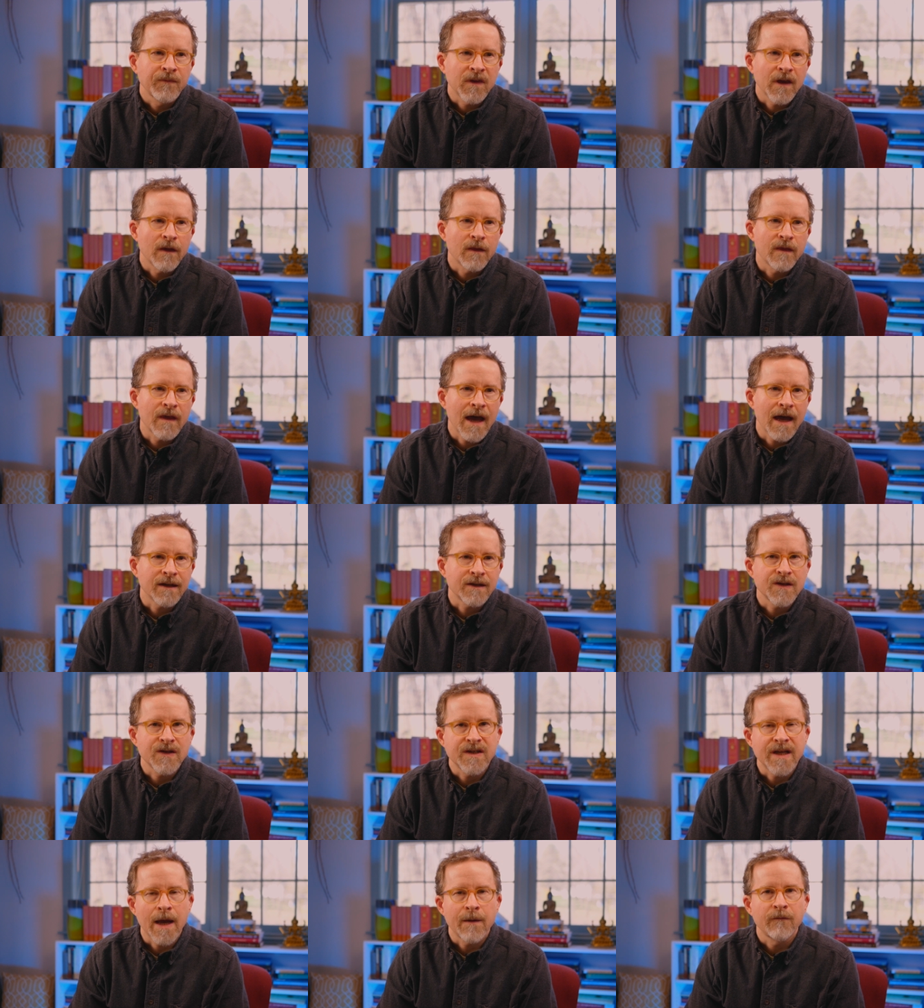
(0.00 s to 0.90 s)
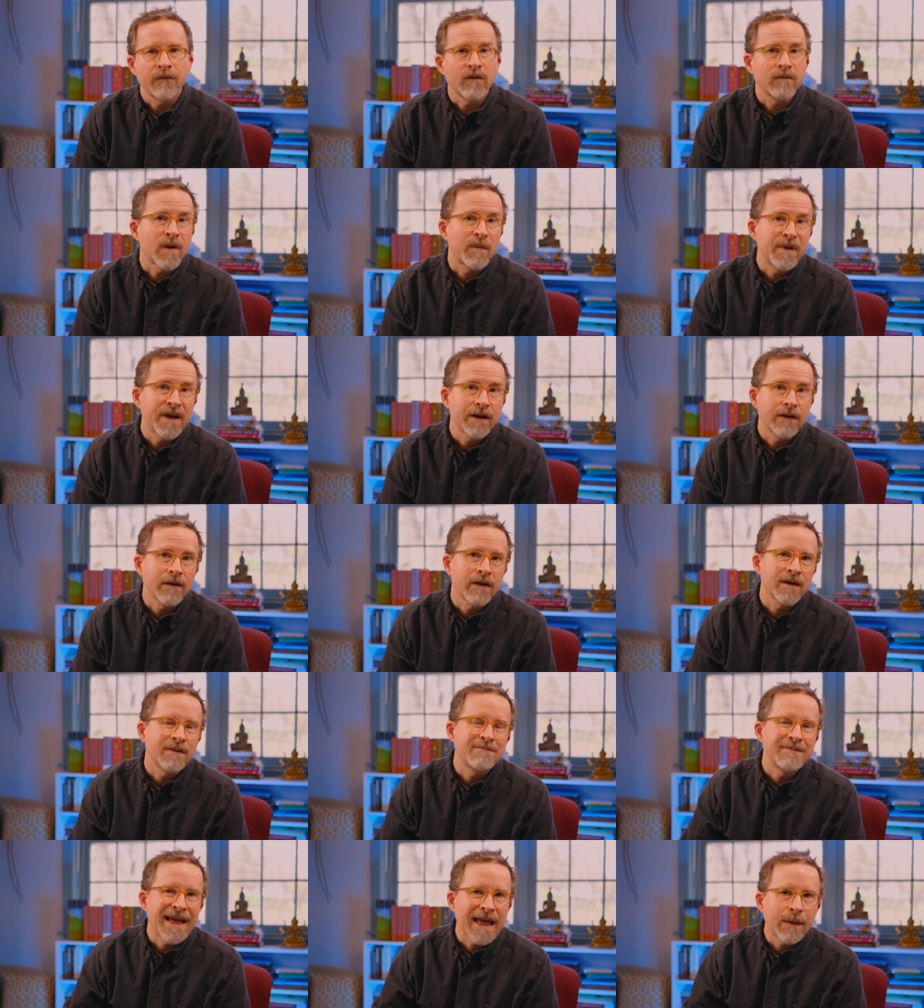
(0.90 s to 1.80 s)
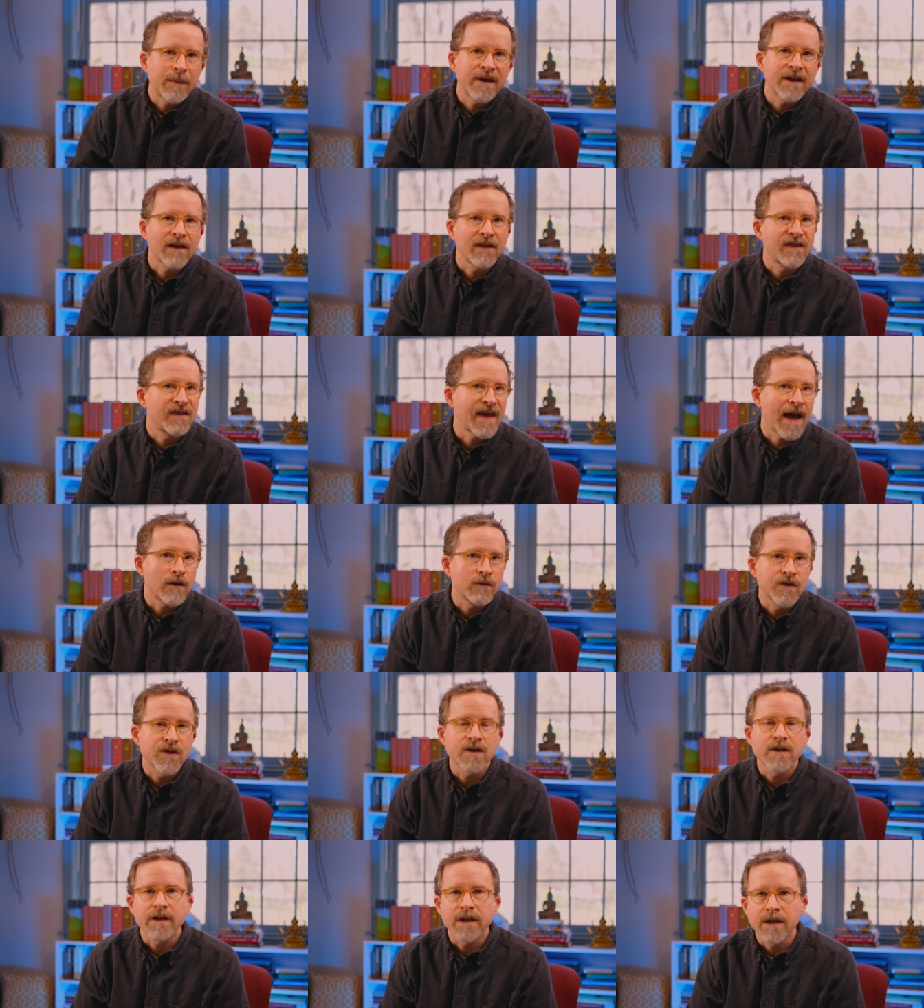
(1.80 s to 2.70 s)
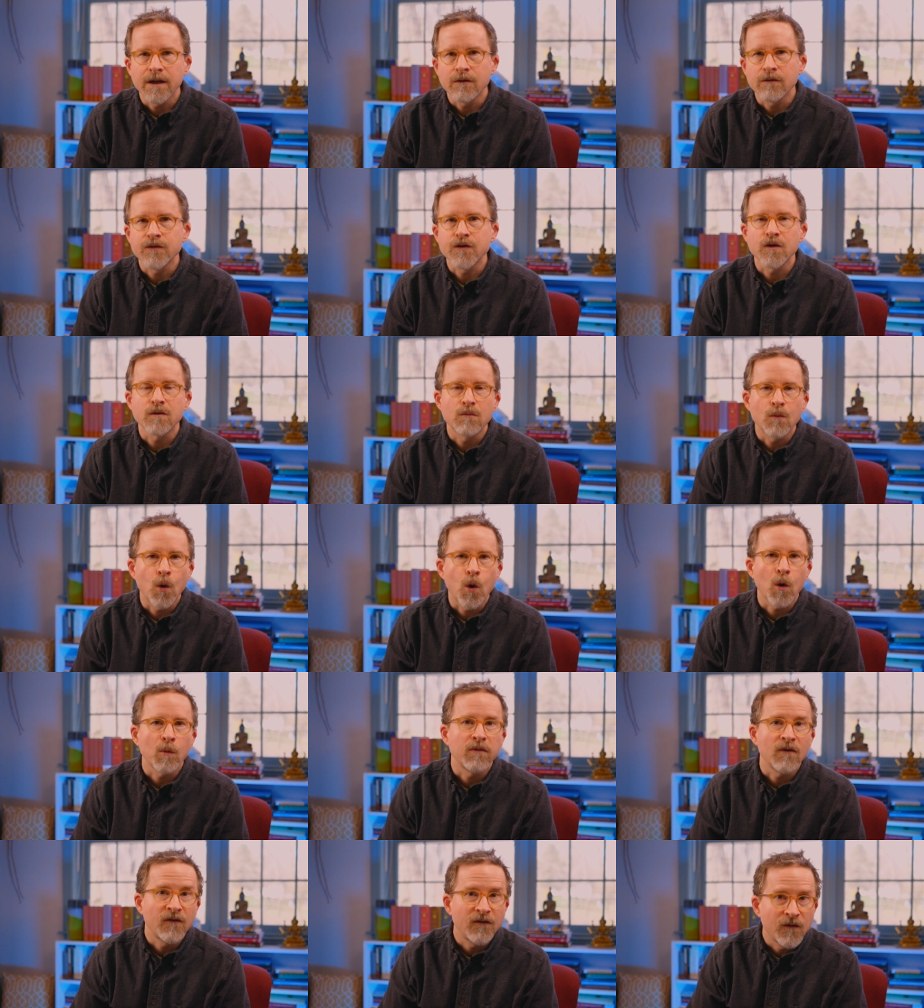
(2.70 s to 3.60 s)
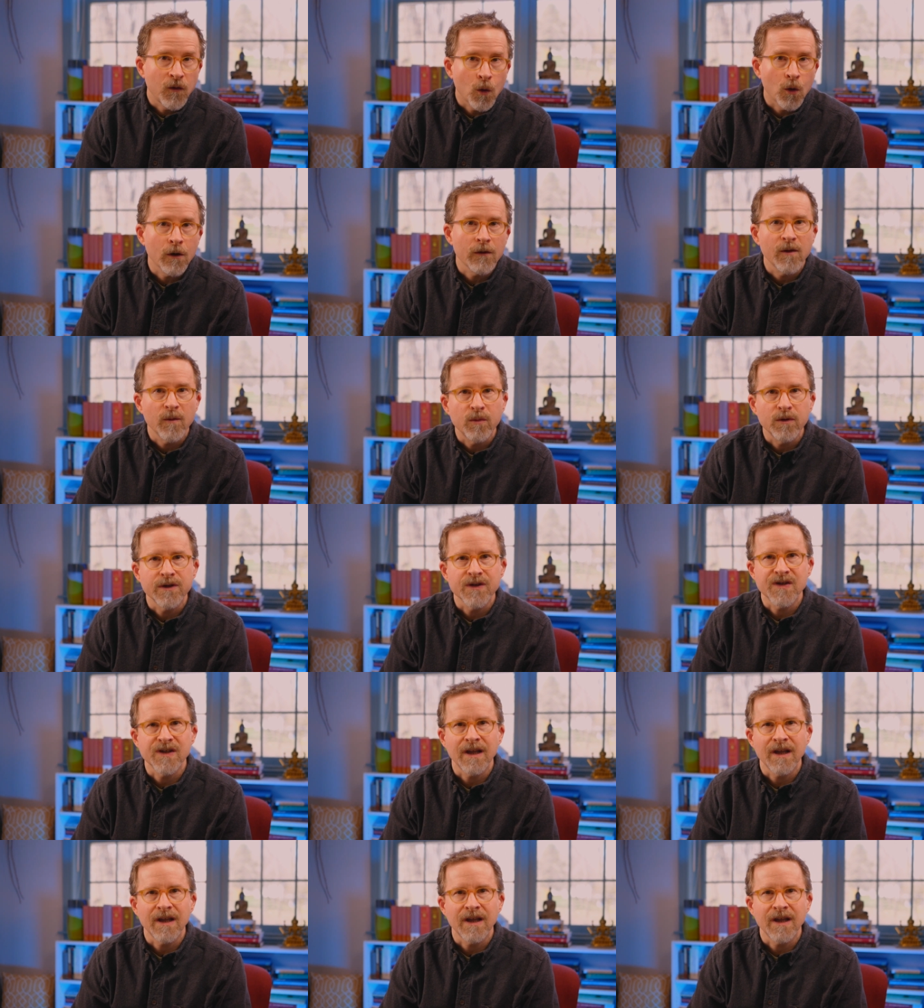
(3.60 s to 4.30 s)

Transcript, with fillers: that stem from a period maybe a thousand years or more before the Buddha's